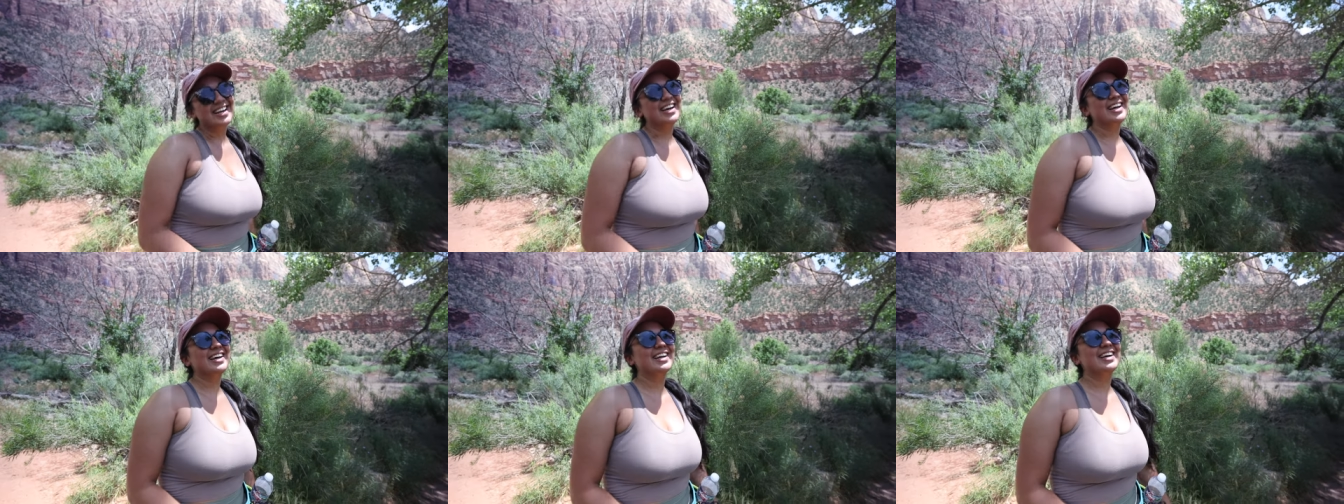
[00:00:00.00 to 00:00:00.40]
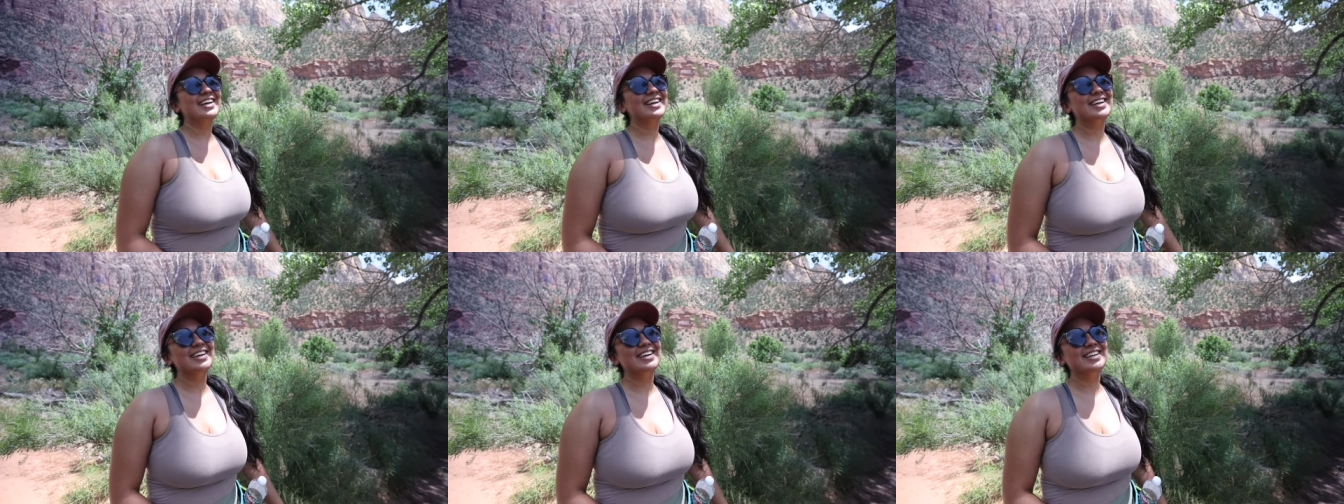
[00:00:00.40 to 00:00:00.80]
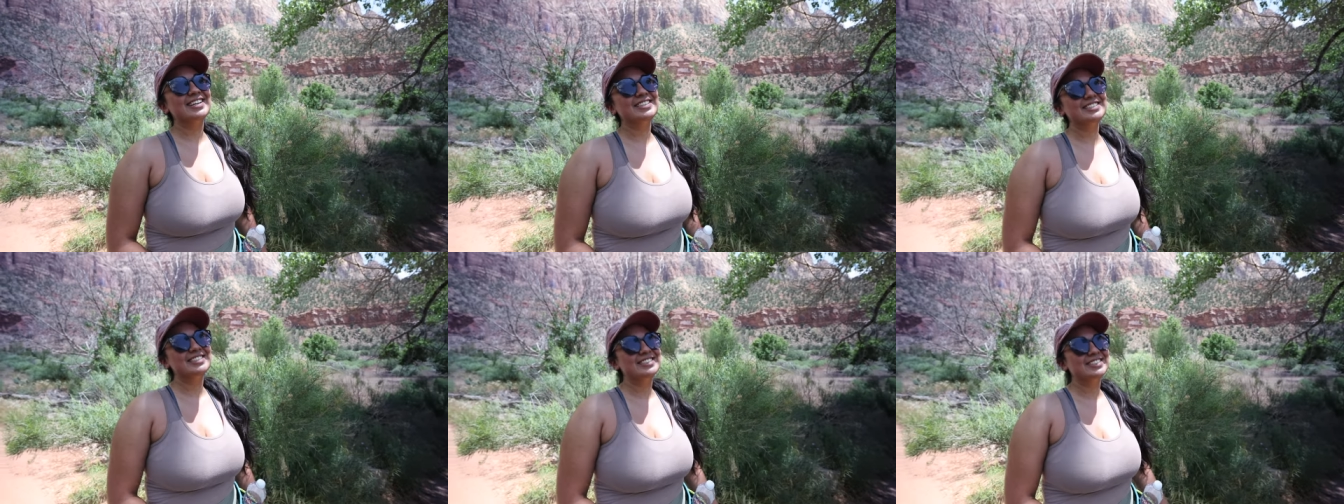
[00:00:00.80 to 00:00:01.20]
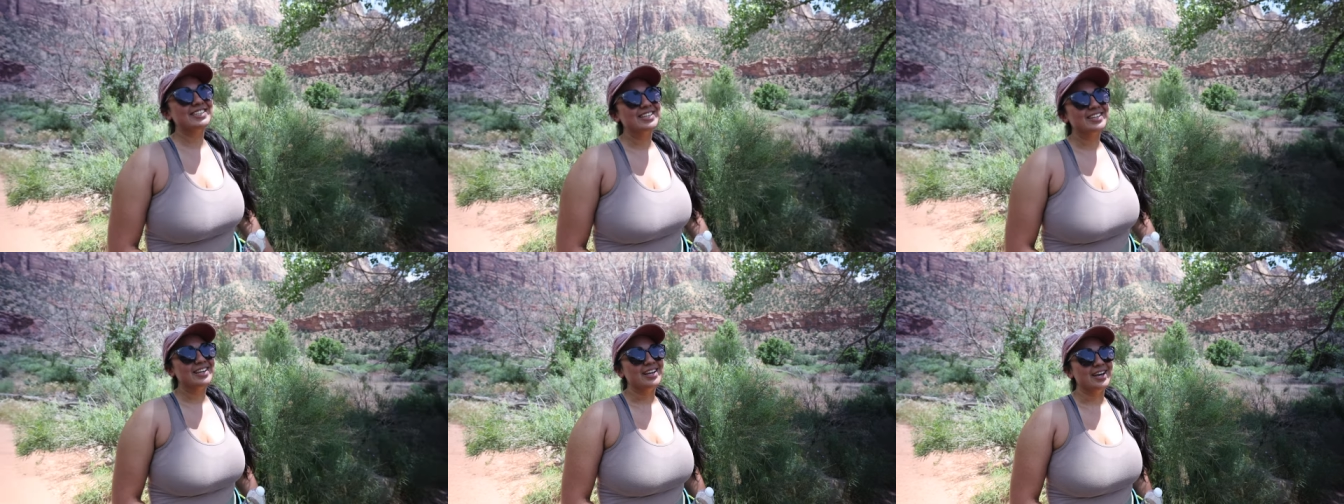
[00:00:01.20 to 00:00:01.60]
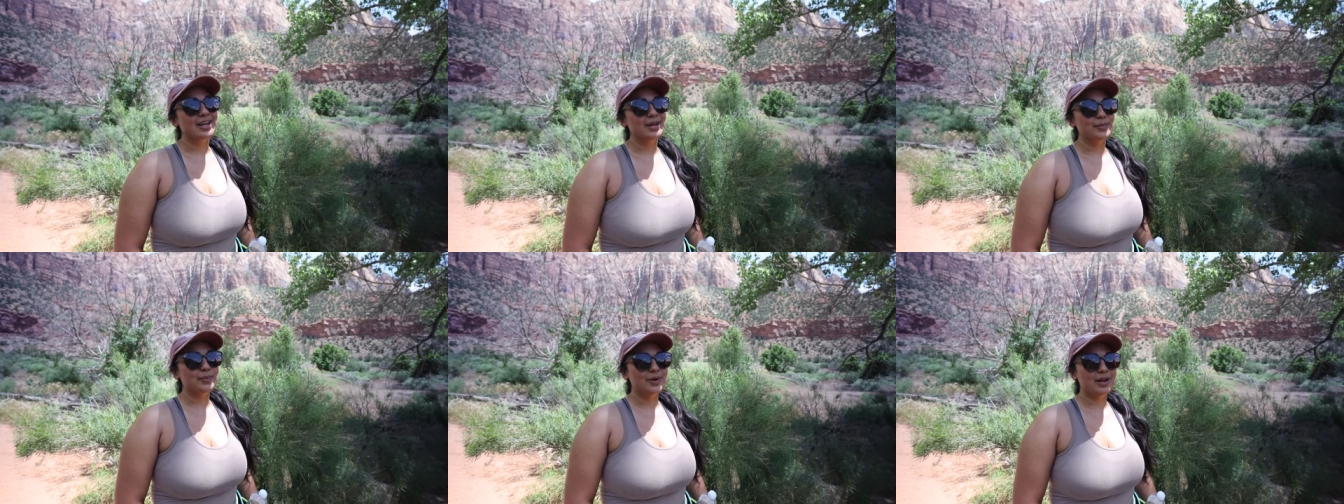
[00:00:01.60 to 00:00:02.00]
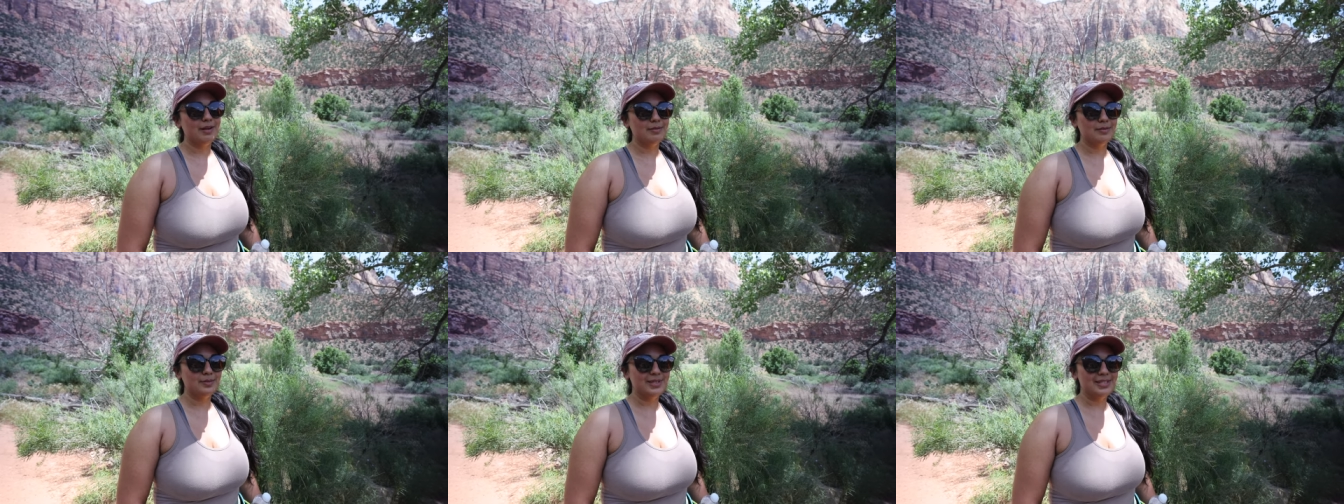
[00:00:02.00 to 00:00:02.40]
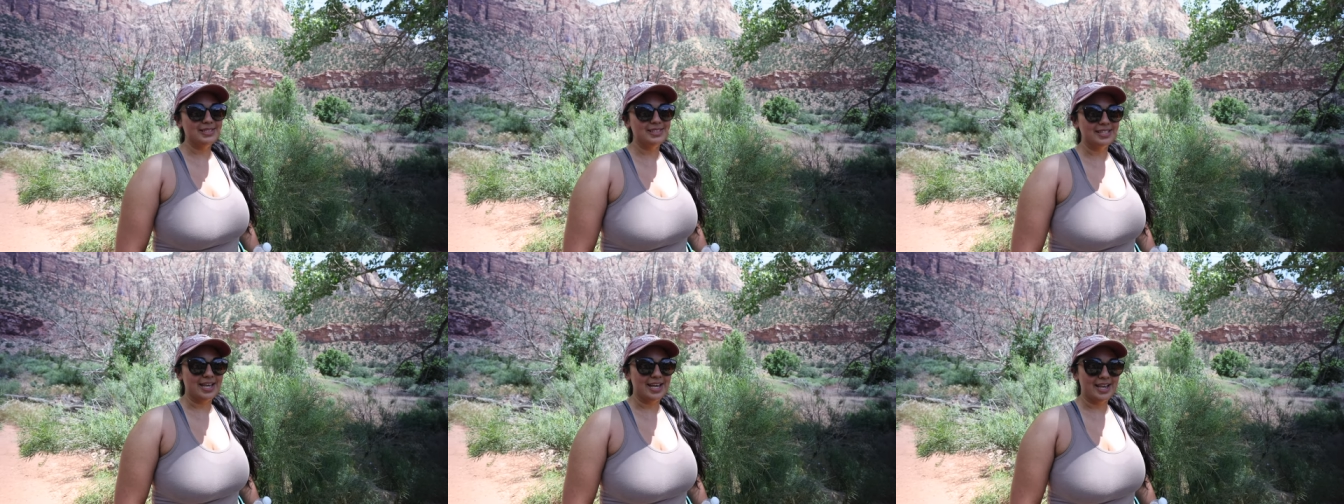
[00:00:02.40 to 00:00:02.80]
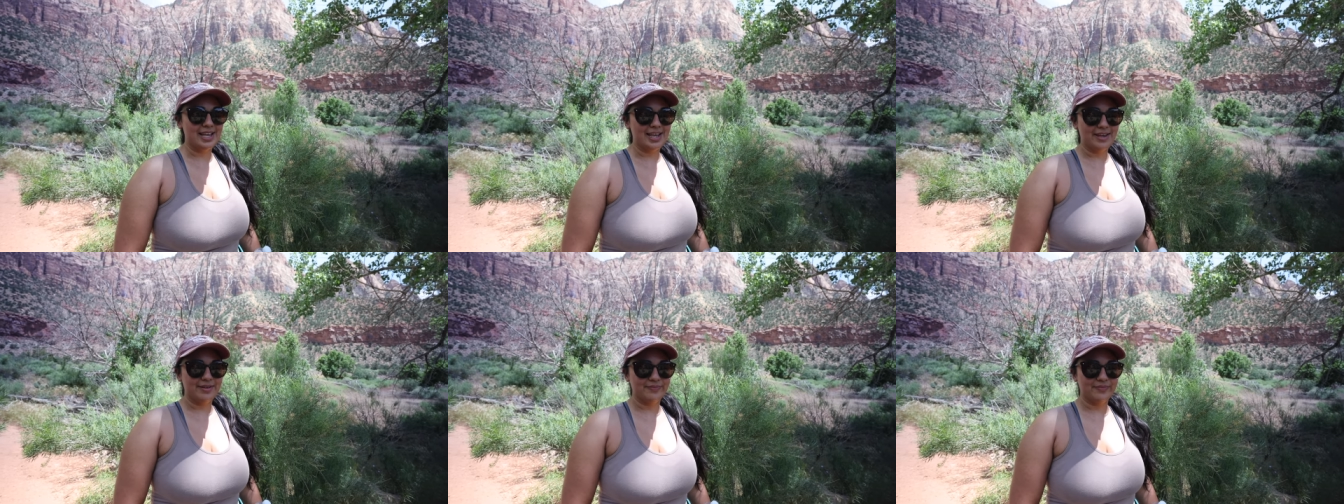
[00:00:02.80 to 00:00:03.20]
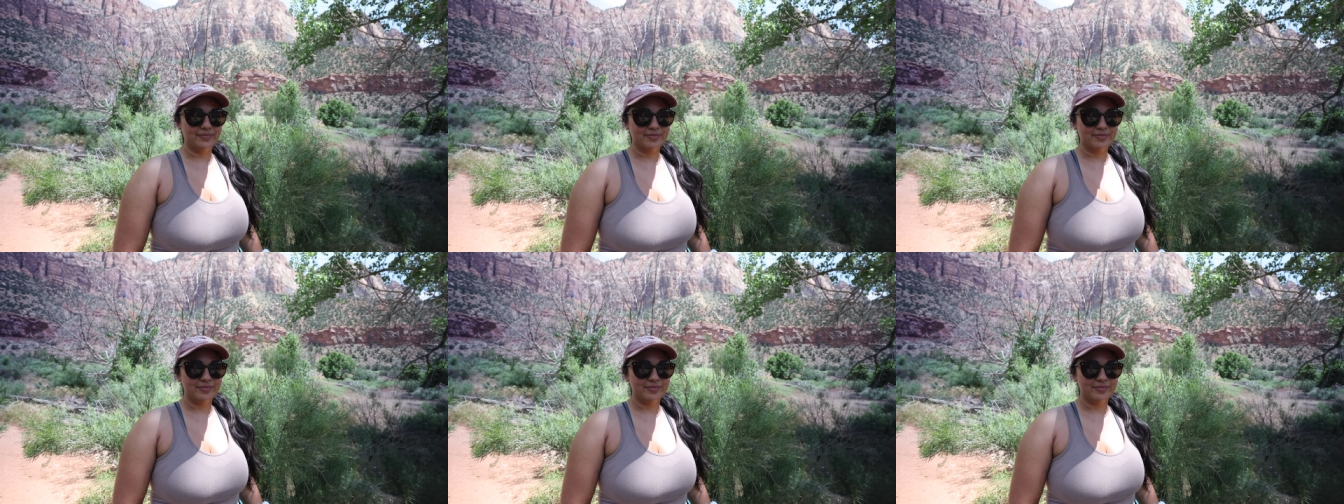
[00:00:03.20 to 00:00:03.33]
Uh, I'd probably say